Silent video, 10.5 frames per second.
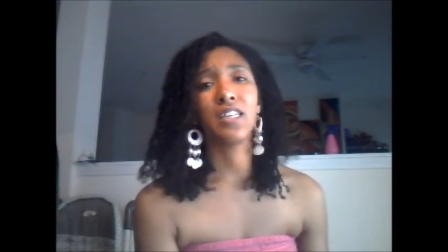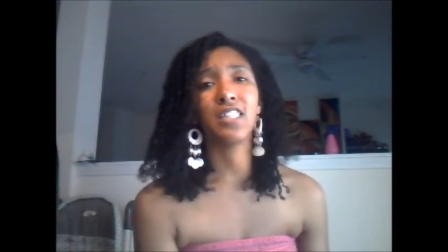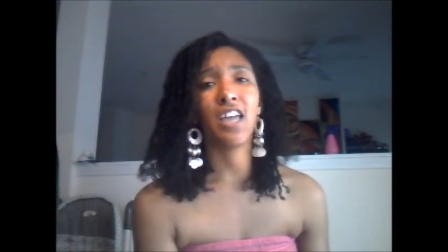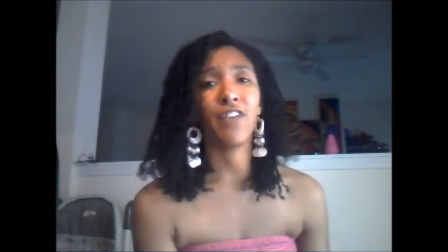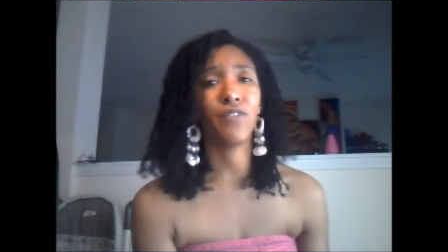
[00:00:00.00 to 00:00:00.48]

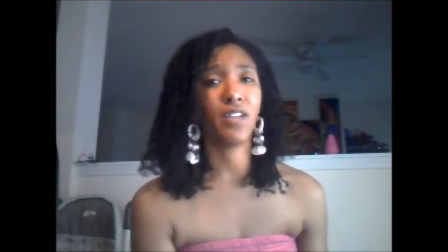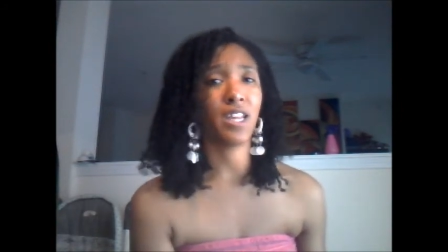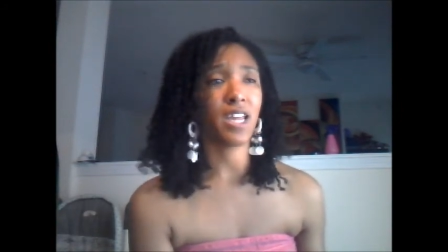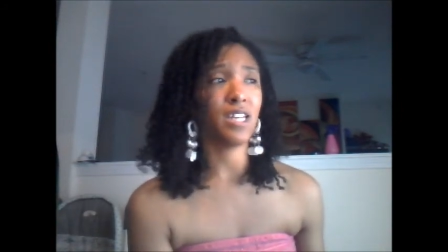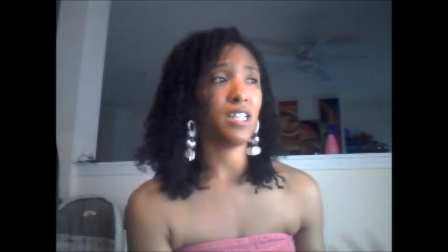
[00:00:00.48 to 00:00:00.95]
I feel
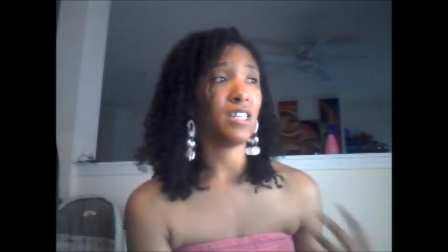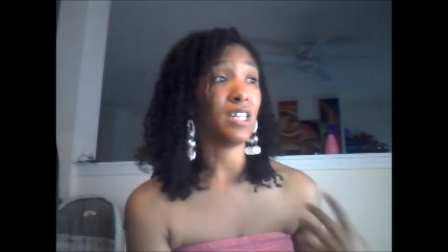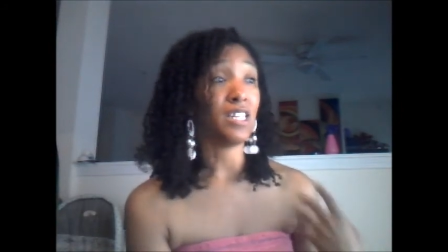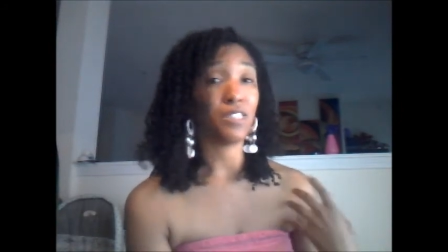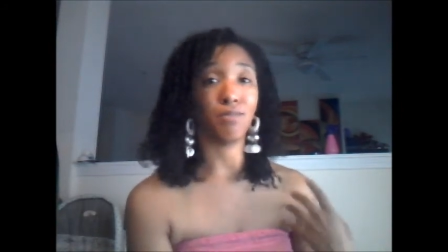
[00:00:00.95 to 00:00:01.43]
like I need to
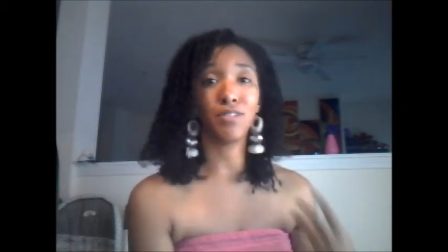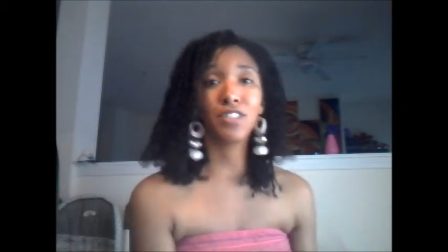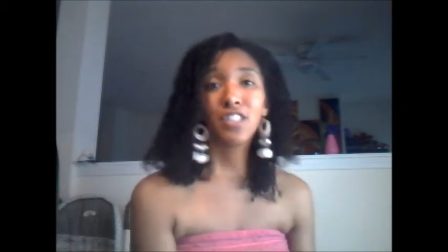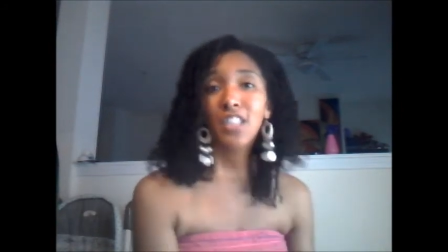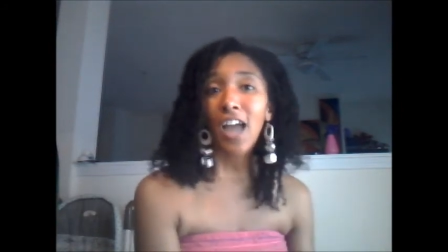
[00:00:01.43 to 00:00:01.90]
eat some
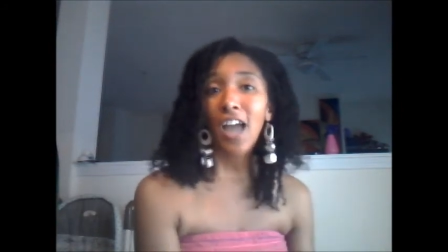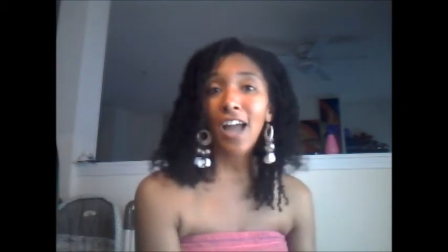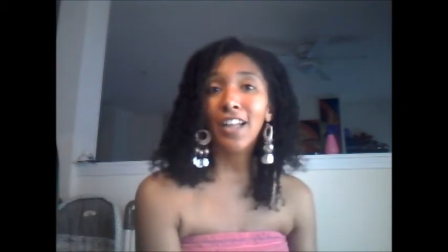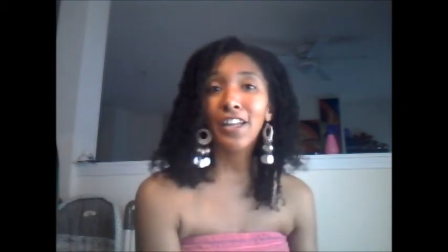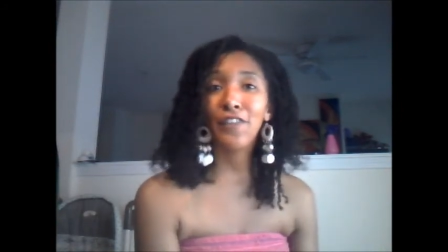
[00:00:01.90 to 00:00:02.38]

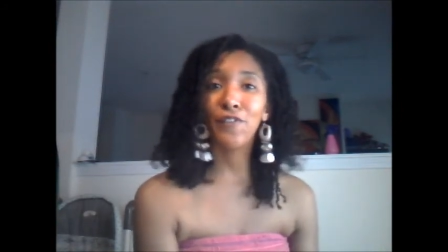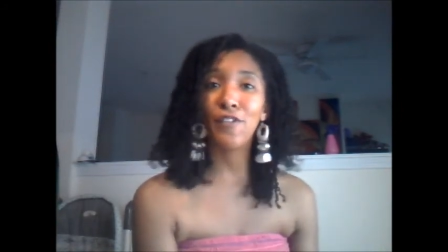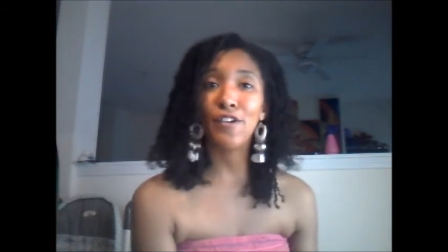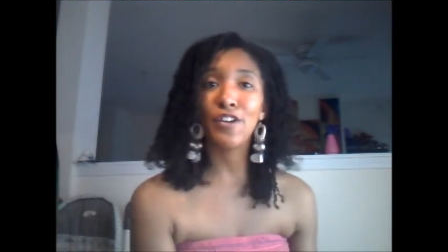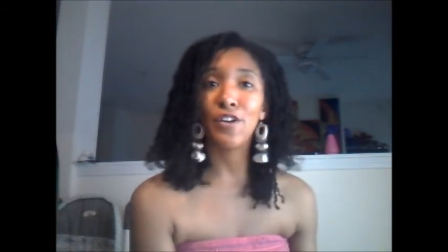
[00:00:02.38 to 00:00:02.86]
chocolate
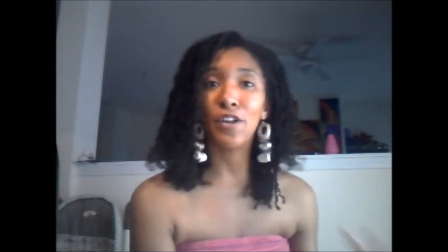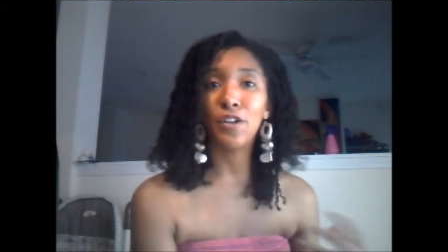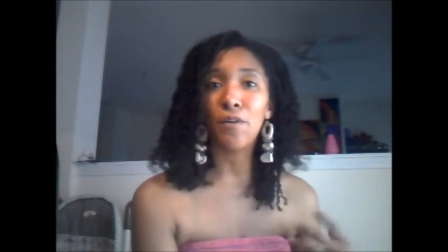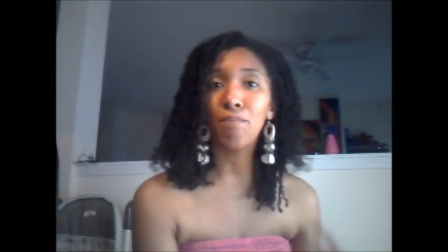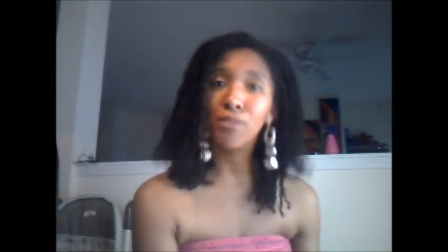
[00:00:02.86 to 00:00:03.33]
for, a
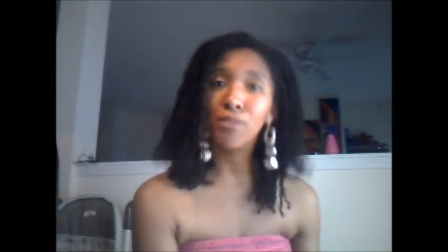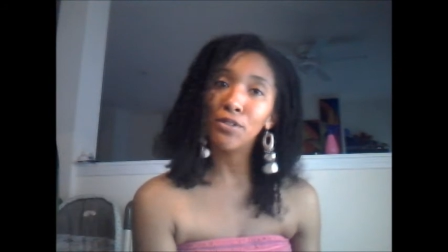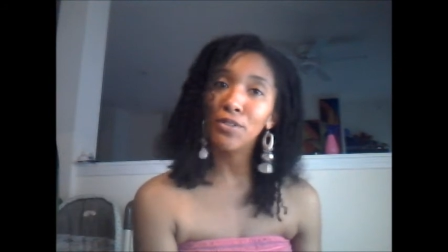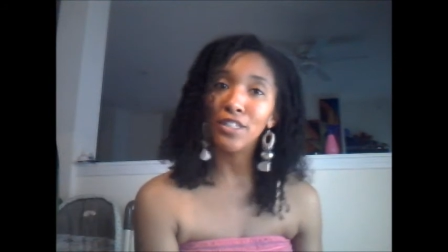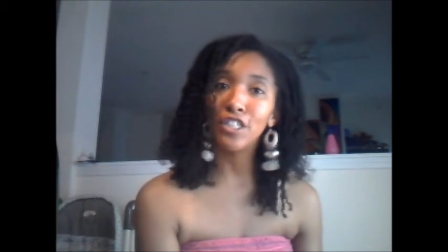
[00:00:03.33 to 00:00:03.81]
little
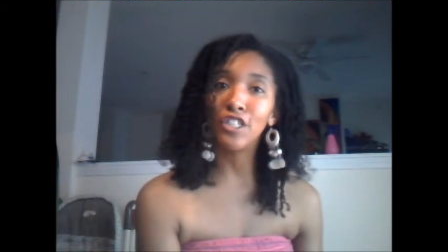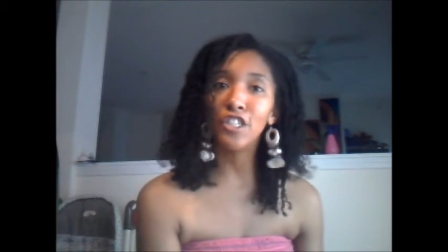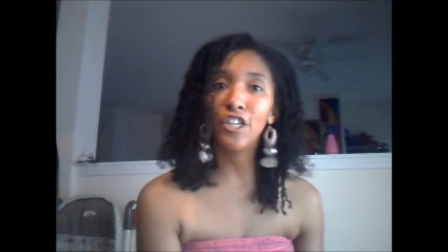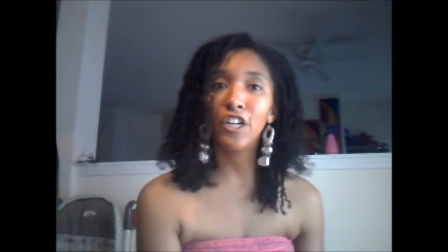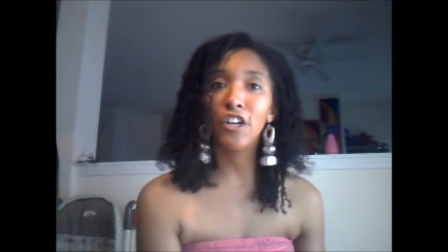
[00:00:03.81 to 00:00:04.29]
boost in
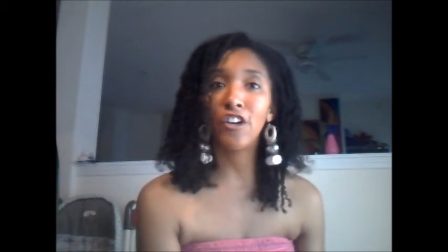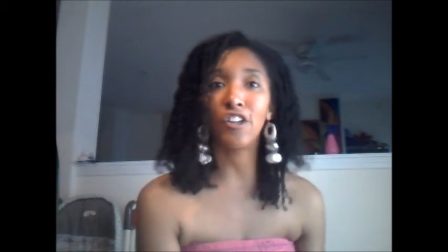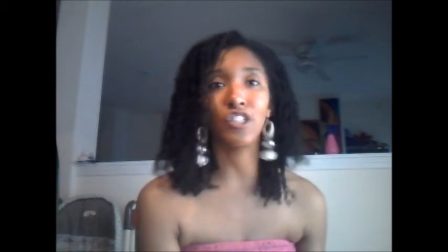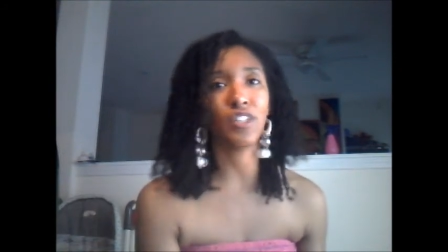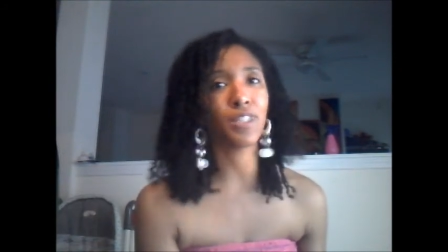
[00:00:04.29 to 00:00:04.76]
sugar, or
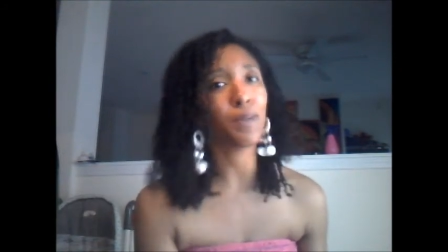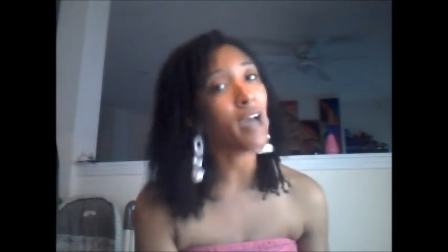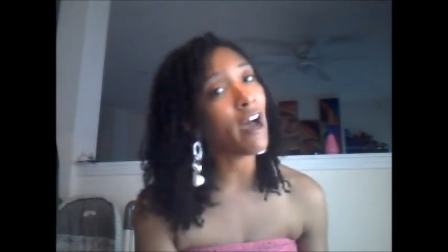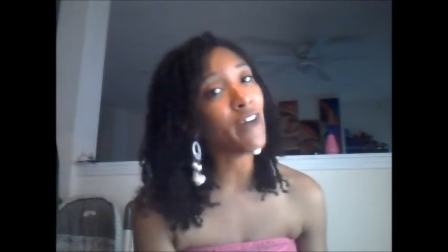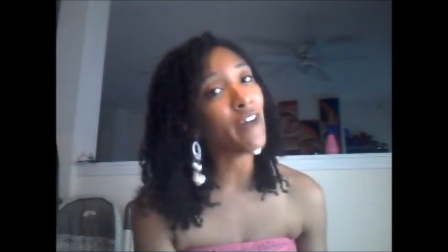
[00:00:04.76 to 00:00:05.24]
drink some
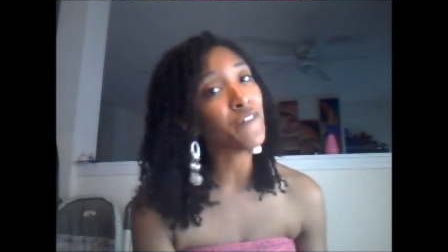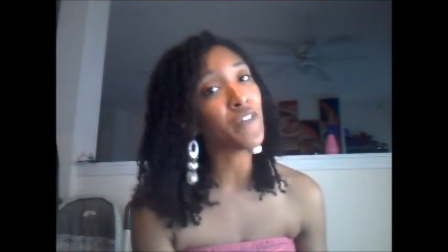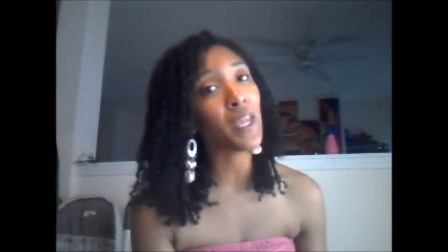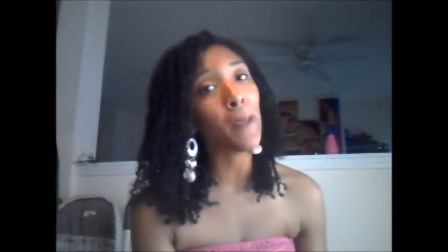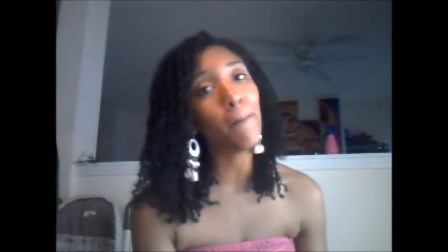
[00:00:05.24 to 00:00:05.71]

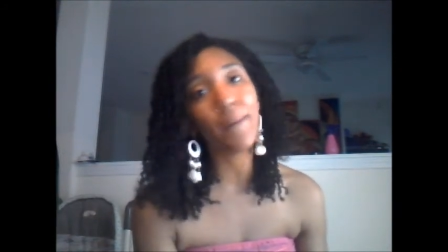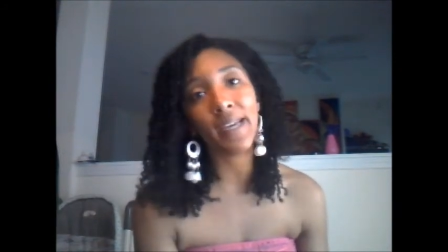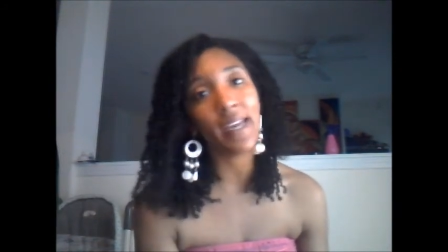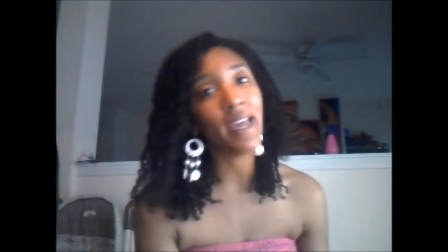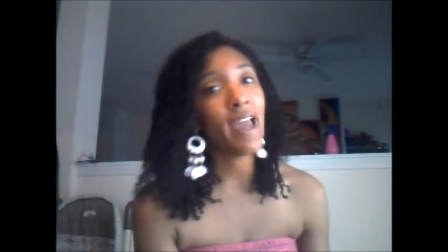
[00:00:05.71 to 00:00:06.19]
coffee.
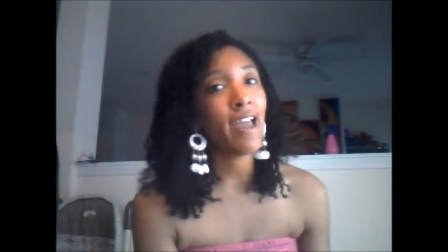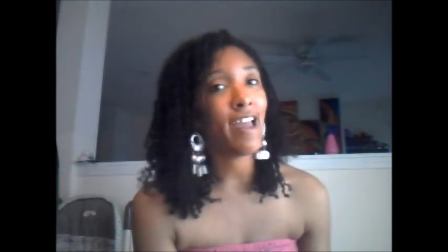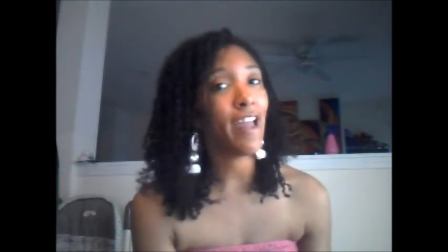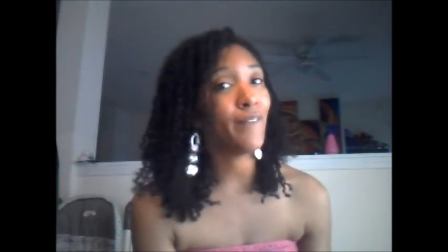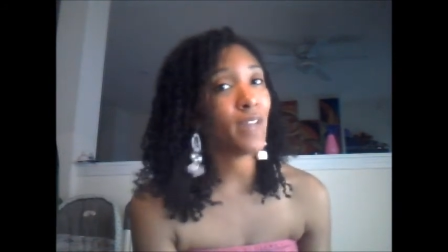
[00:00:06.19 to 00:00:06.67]
But I
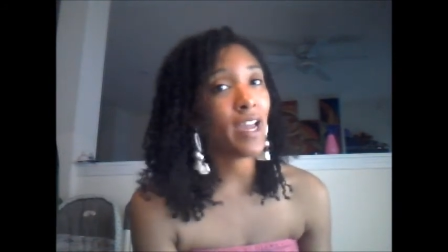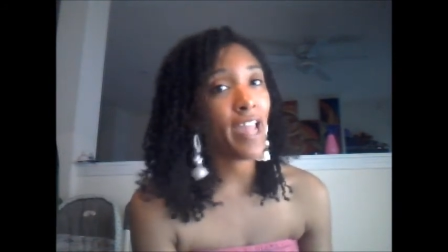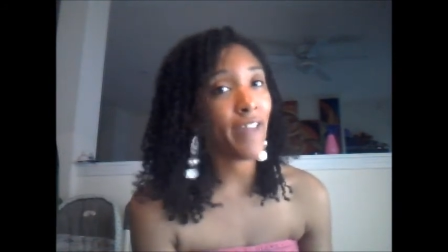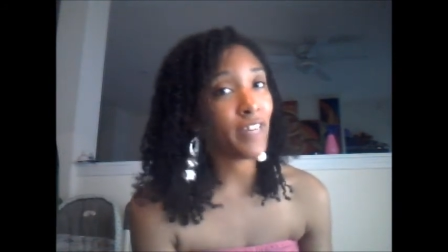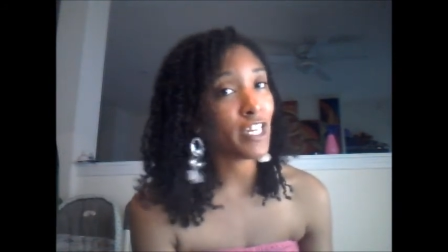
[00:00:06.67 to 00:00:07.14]
have not
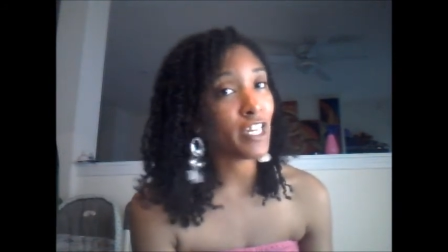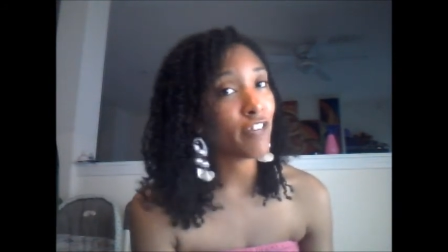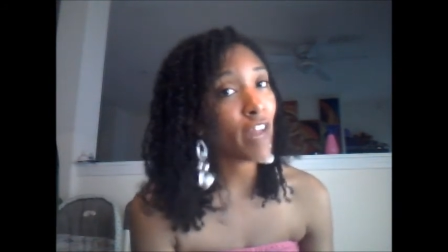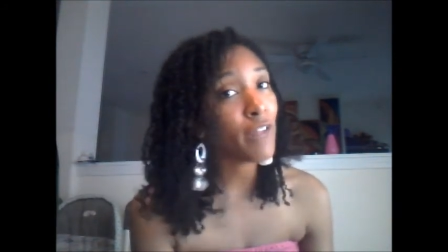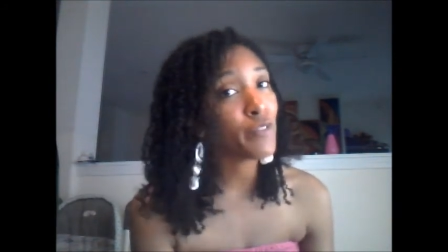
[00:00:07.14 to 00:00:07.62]
had any
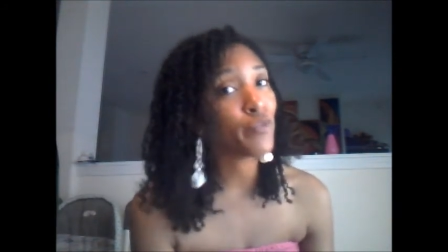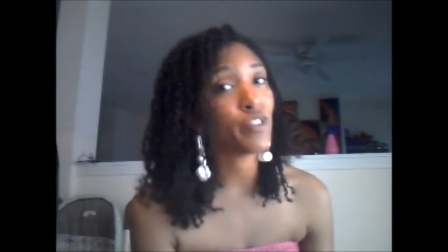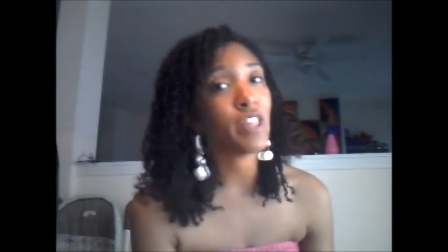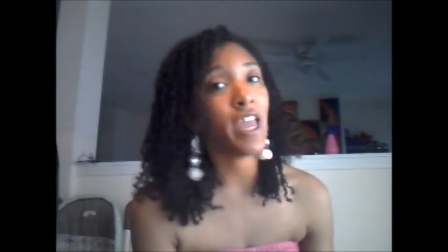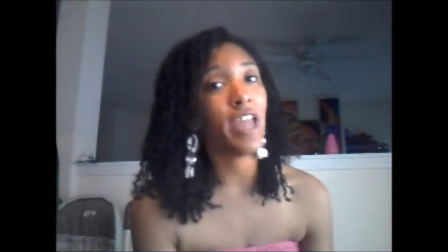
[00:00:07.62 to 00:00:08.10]
cravings for
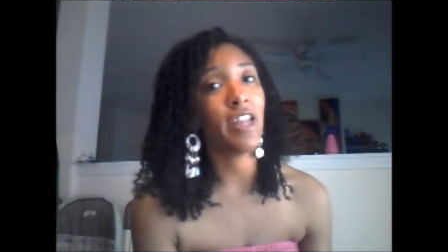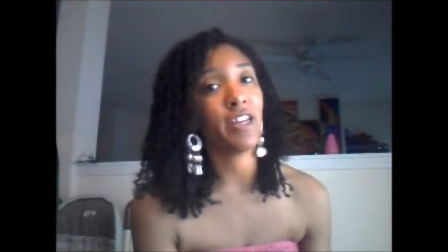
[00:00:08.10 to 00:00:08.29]
that.